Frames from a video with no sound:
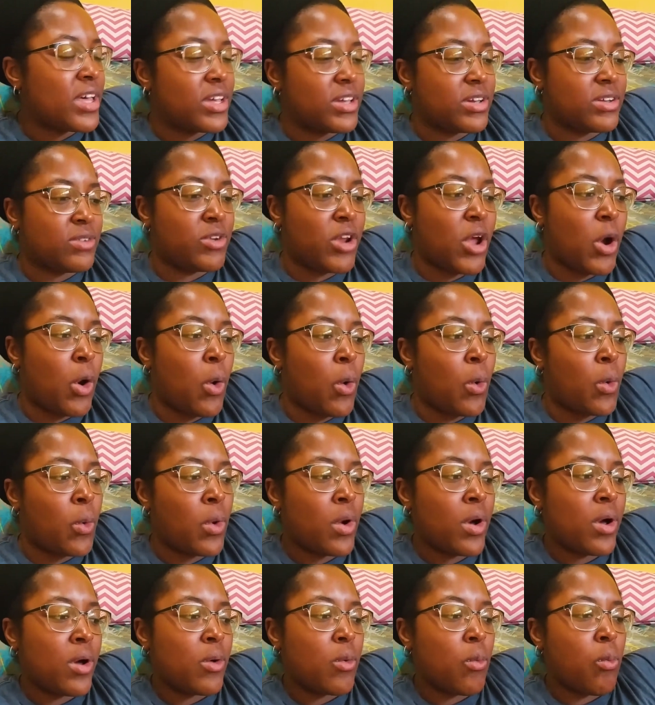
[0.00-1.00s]

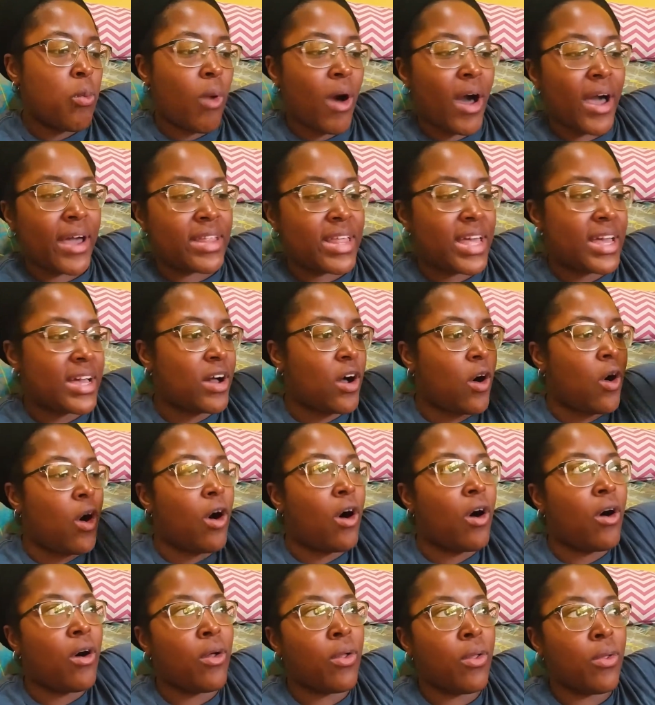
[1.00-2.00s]
why they
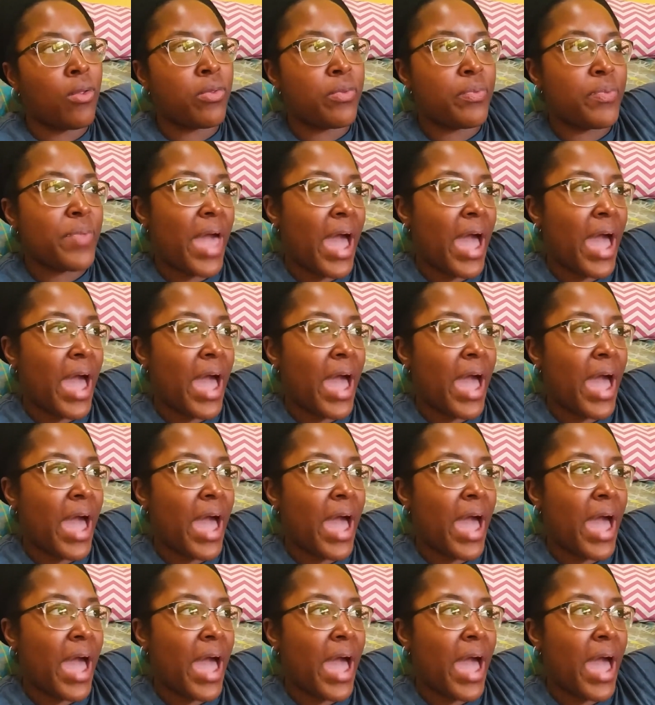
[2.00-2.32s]
call